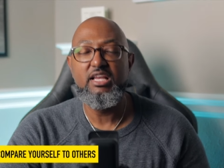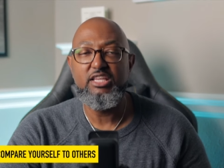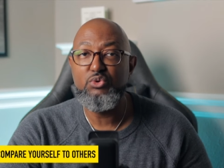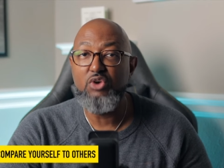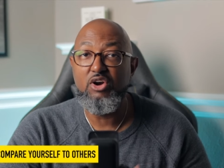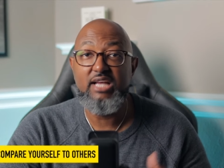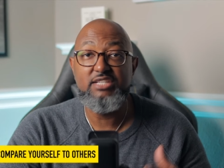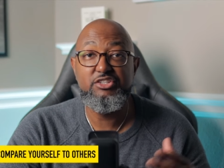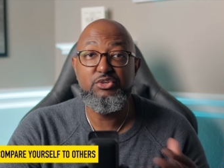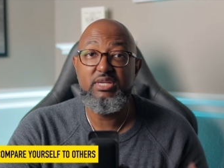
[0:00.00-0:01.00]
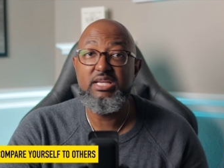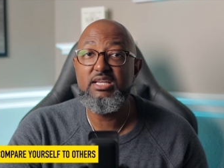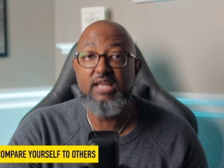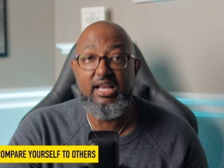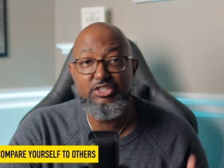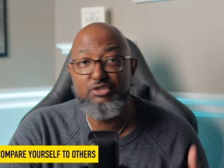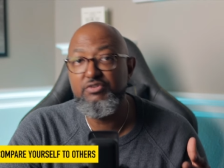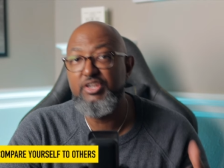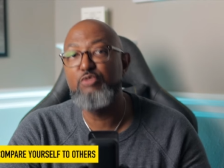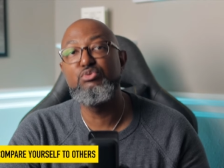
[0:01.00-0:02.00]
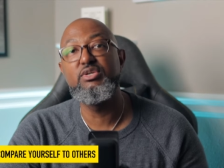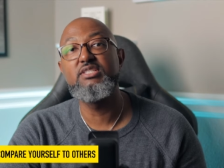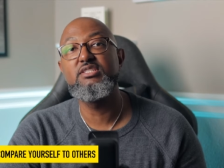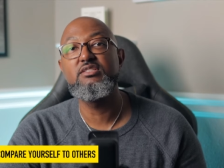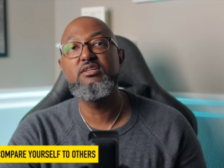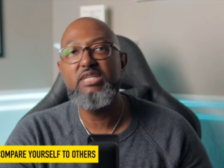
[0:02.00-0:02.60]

You are as unique as your fingerprints.